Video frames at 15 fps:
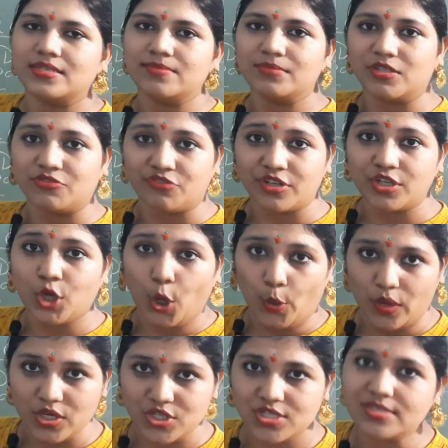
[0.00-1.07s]
some different
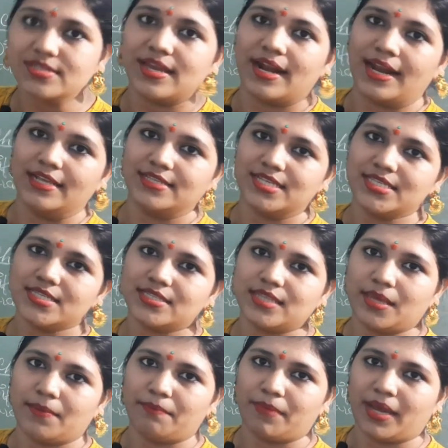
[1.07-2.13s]
questions arises in
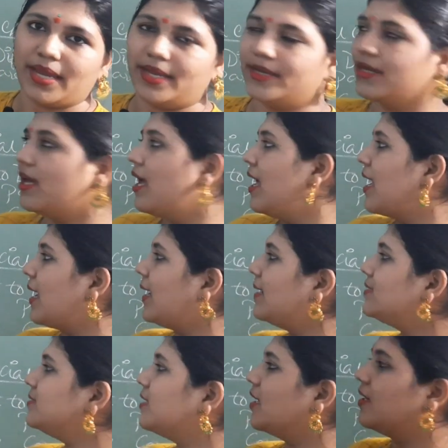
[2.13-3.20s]
their mind,
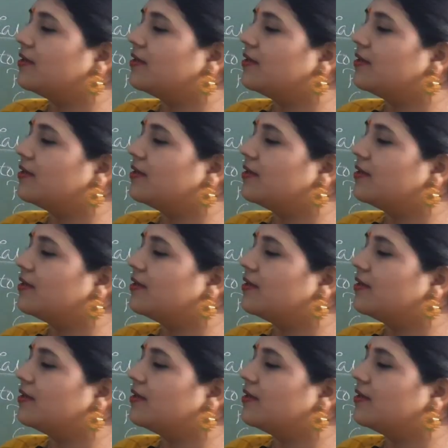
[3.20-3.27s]
and